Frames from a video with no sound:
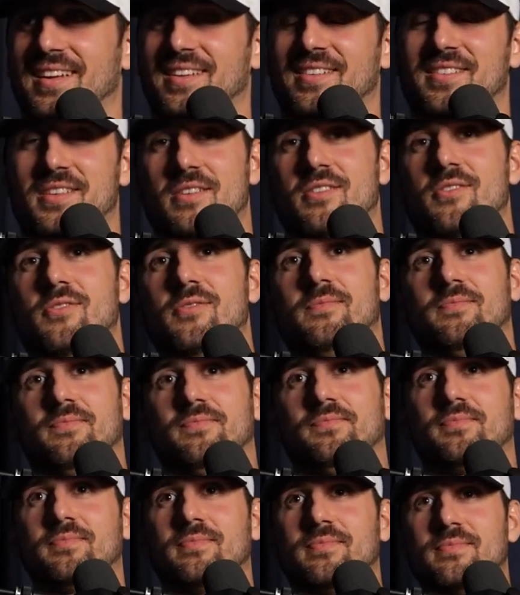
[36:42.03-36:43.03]
So
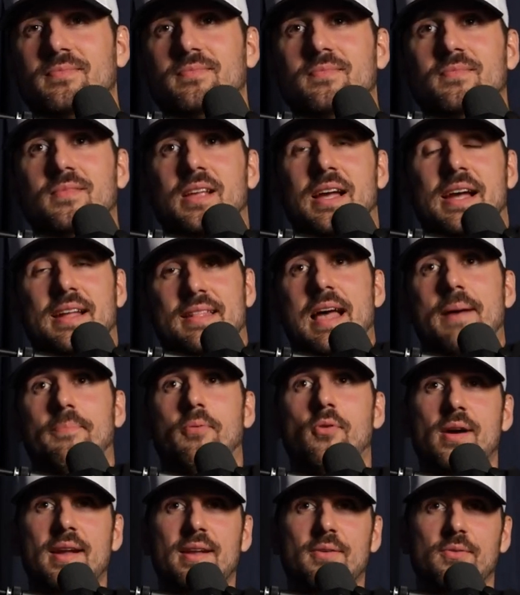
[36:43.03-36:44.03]
at that
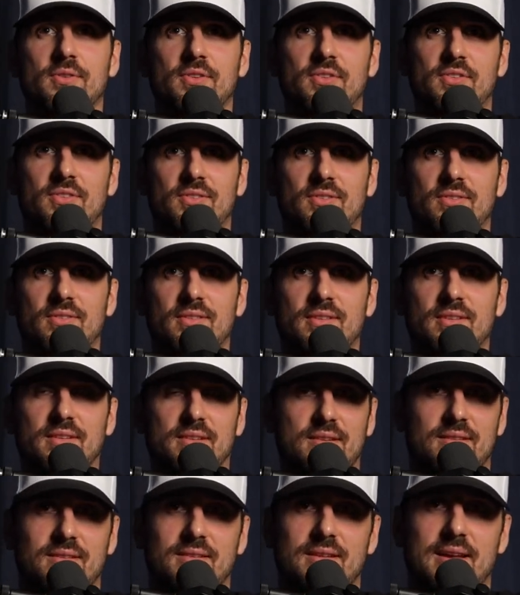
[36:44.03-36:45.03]
point, it was
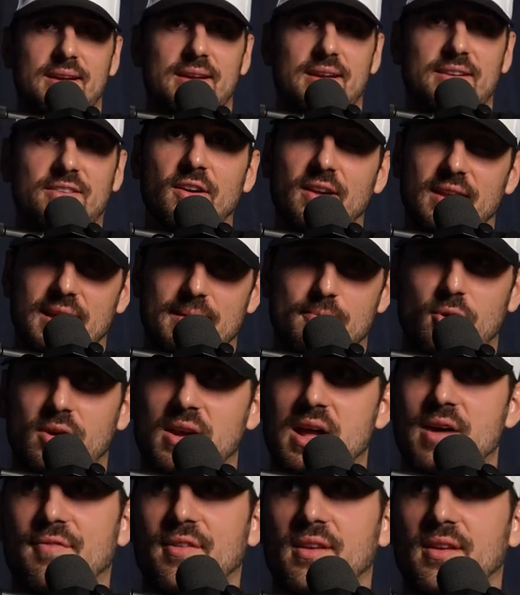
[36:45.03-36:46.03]
like I started to get more
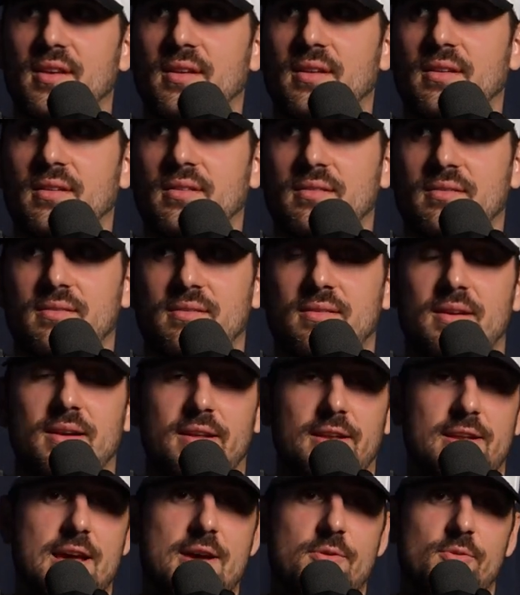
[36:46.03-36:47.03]
confident,
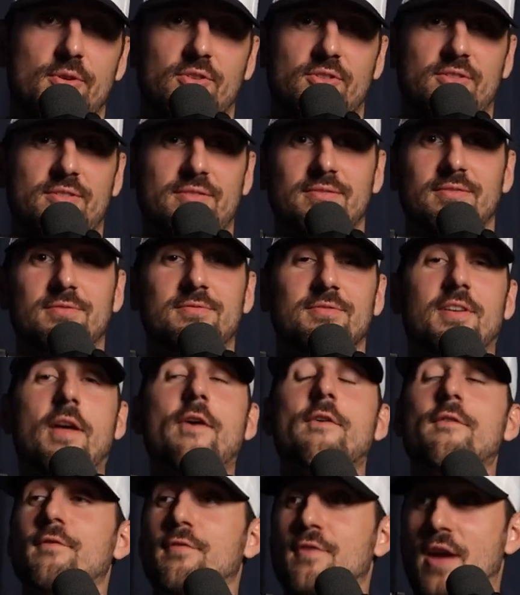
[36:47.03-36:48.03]
and I was
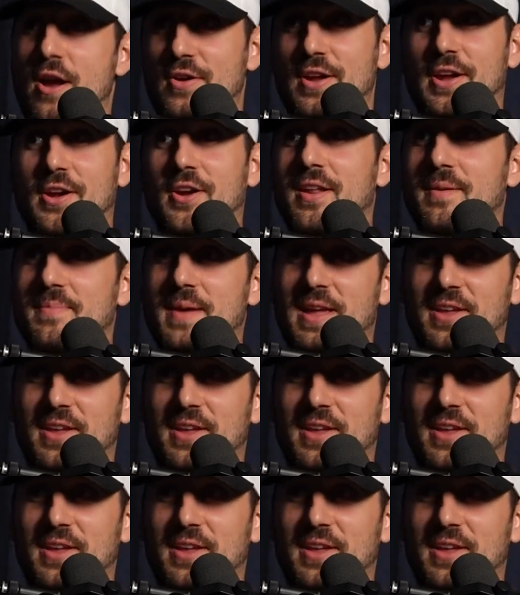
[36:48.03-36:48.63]
very good at